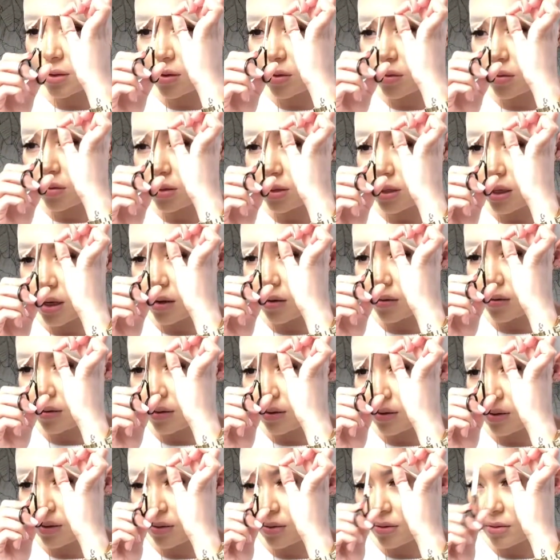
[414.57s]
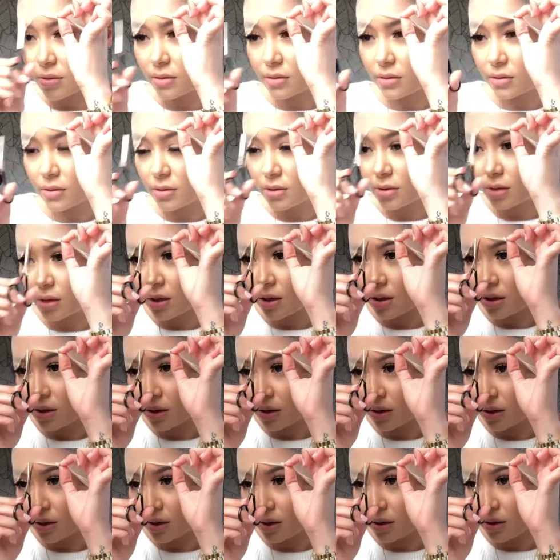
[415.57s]
go down to
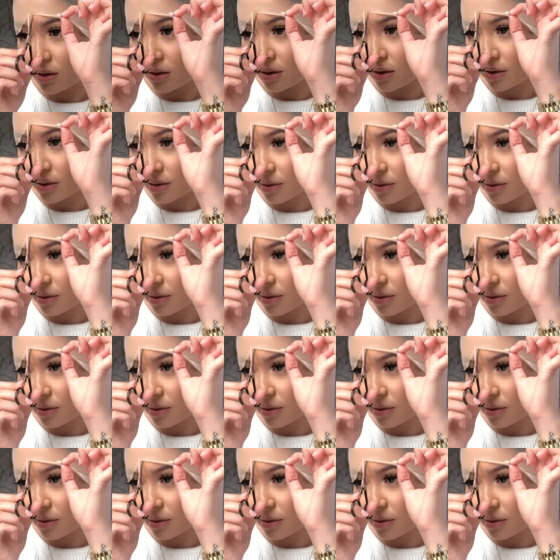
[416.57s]
here,